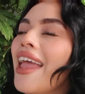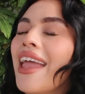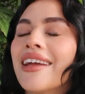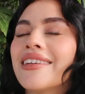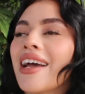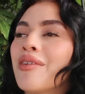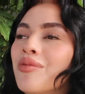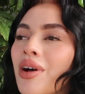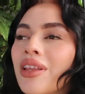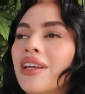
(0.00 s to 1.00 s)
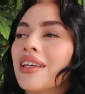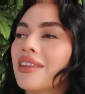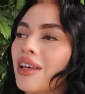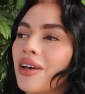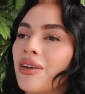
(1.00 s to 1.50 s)
and I'm falling in
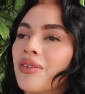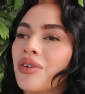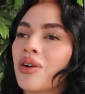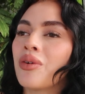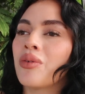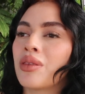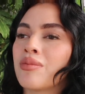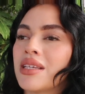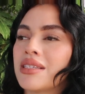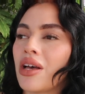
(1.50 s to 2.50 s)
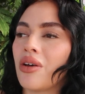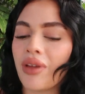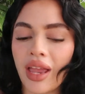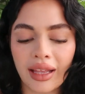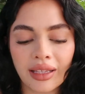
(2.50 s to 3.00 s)
love with myself
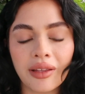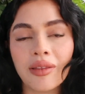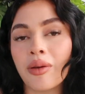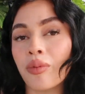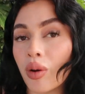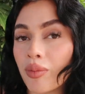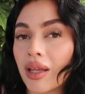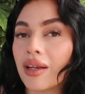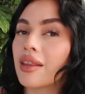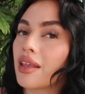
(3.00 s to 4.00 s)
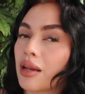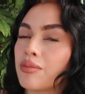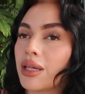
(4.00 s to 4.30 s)
and the woman that I'm